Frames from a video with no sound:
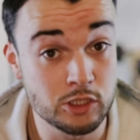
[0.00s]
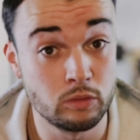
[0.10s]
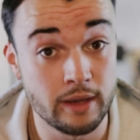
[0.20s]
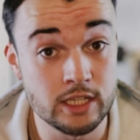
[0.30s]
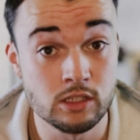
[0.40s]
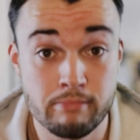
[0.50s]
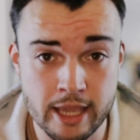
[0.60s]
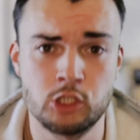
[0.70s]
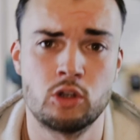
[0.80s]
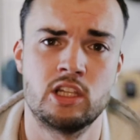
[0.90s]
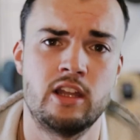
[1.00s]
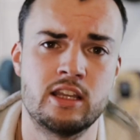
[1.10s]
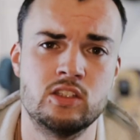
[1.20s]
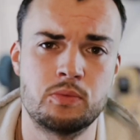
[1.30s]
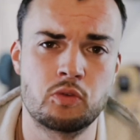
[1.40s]
And as always, make sure
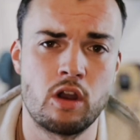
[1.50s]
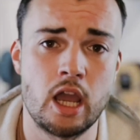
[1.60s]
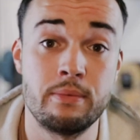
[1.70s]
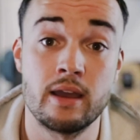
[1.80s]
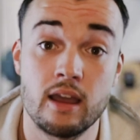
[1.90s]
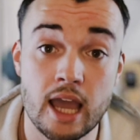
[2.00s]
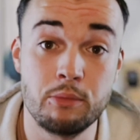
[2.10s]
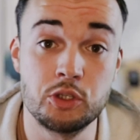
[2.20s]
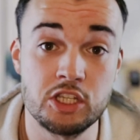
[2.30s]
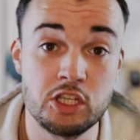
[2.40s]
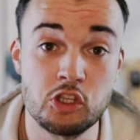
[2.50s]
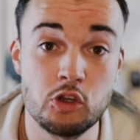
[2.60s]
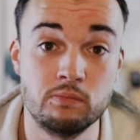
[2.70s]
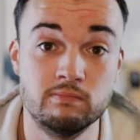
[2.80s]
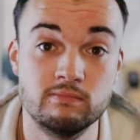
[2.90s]
to like and subscribe, and we'll see
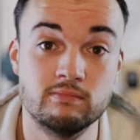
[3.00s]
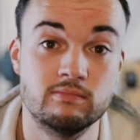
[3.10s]
you soon.